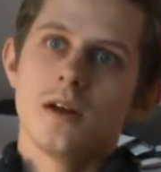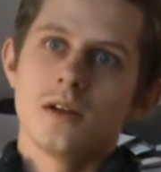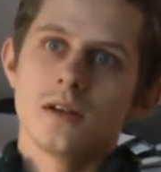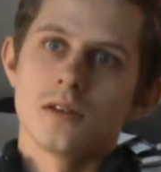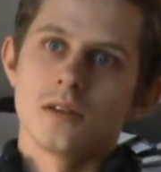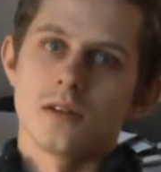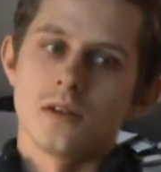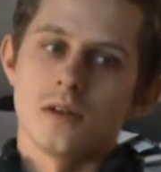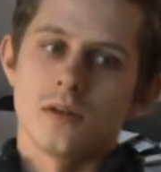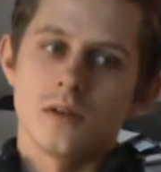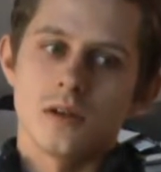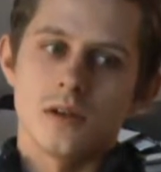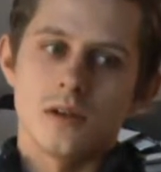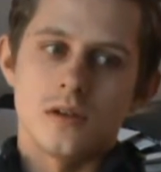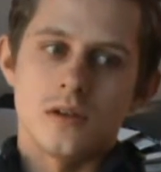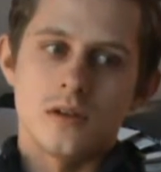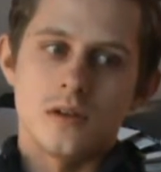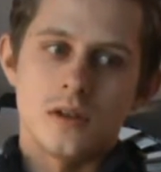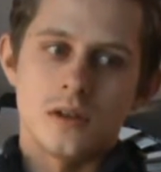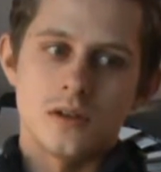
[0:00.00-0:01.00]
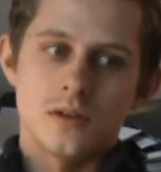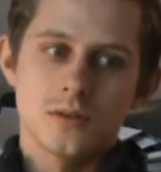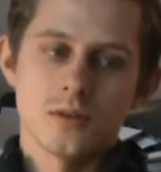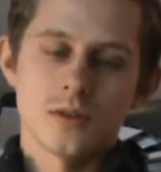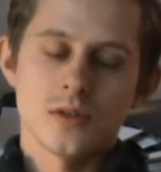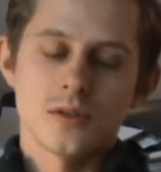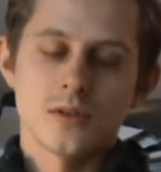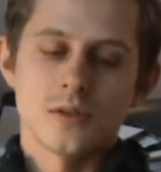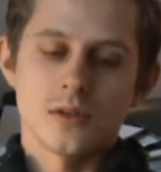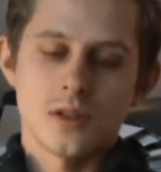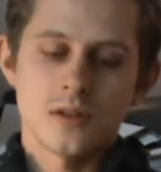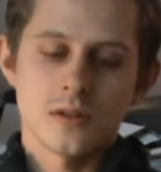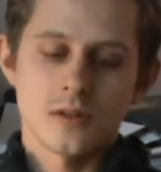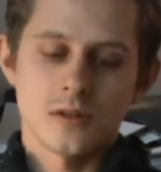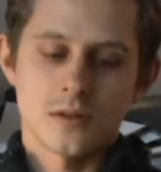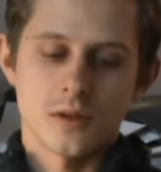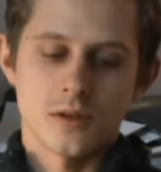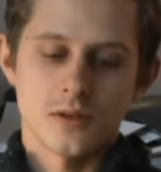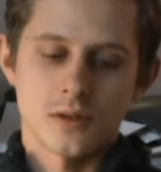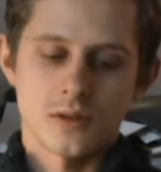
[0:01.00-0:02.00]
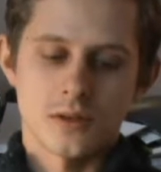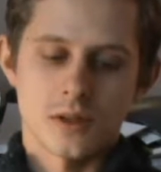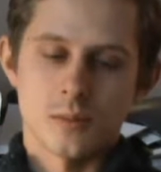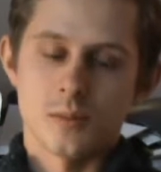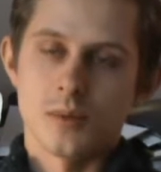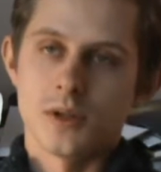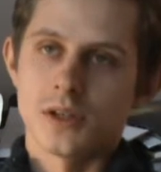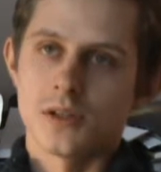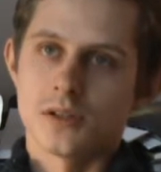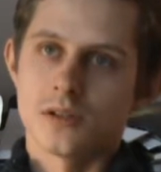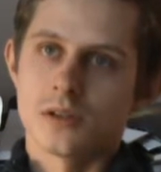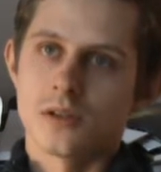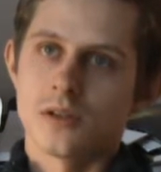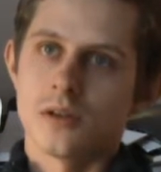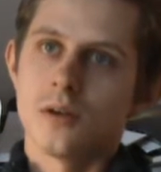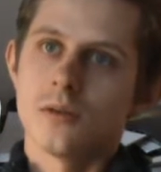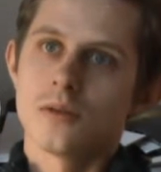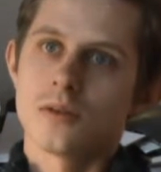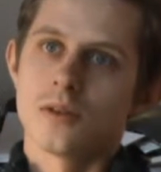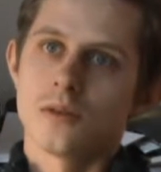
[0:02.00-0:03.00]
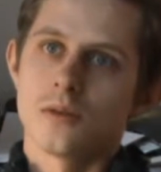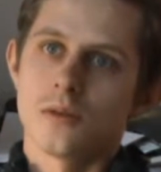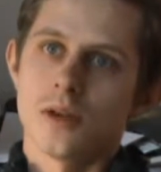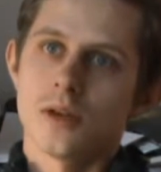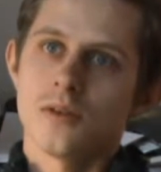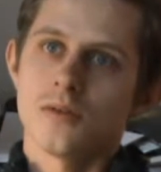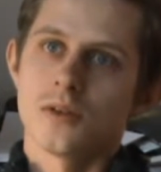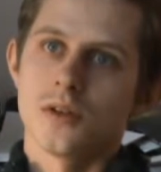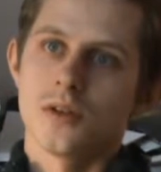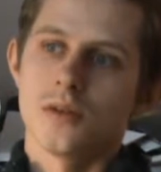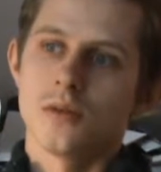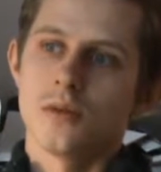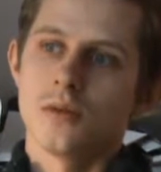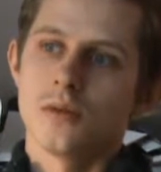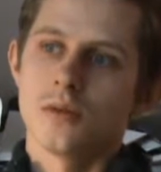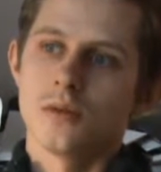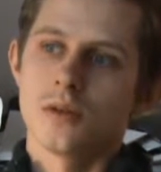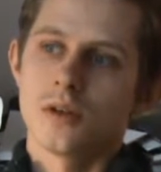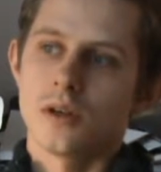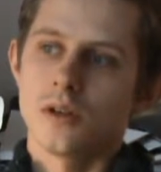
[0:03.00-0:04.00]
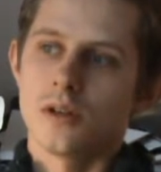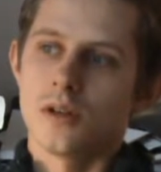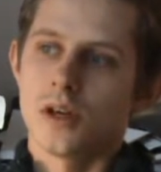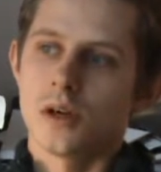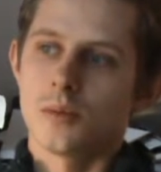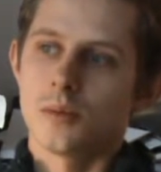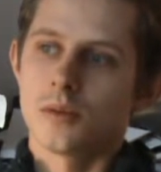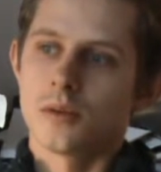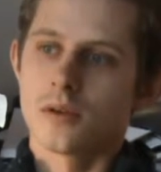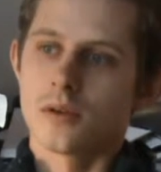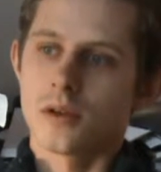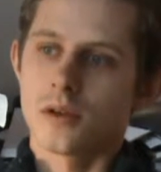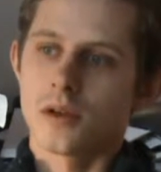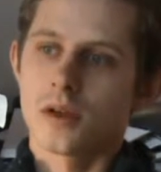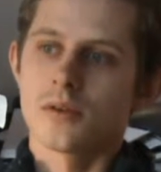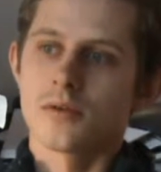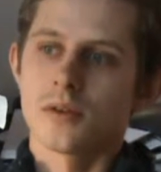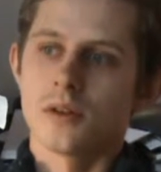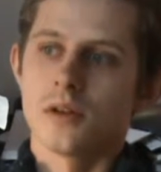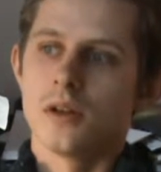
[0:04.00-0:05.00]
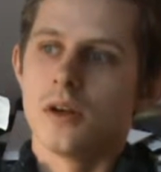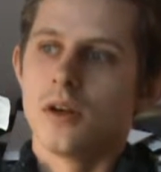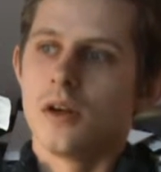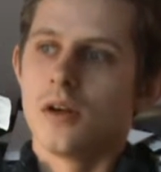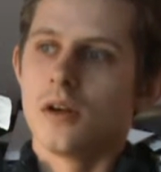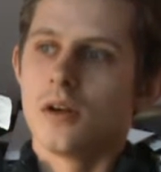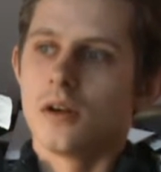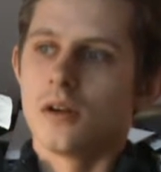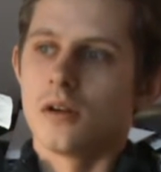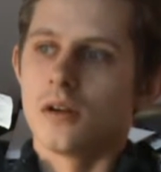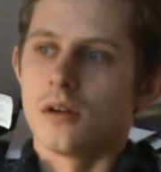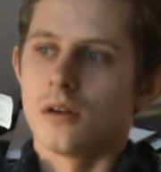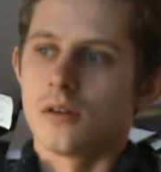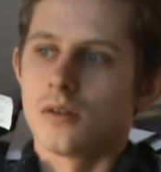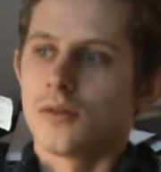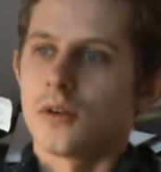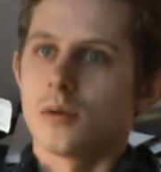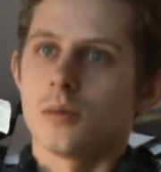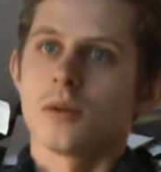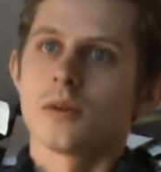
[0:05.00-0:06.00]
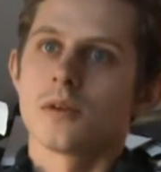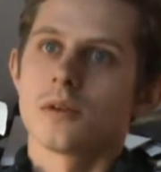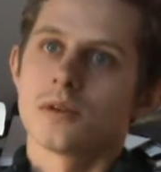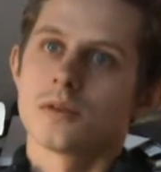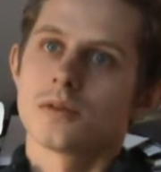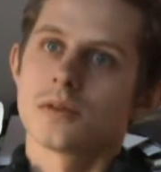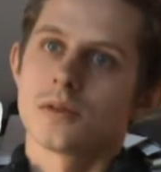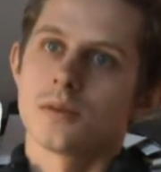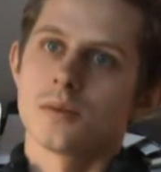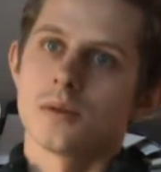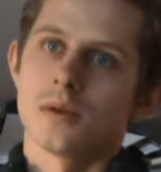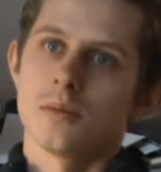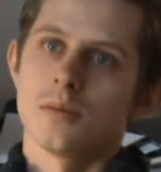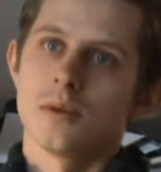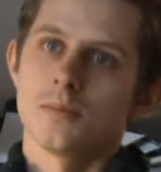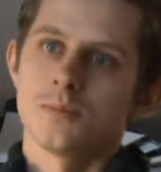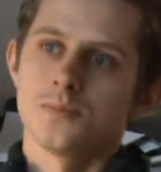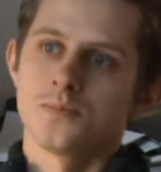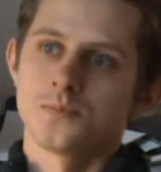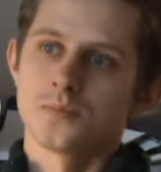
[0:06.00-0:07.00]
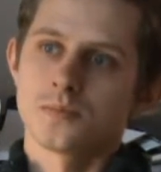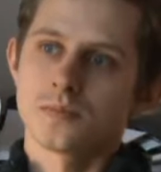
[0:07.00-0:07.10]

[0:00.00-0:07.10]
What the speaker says: So as soon as your nanostructures are placed closely together, you end up having a thermal crosstalk problem.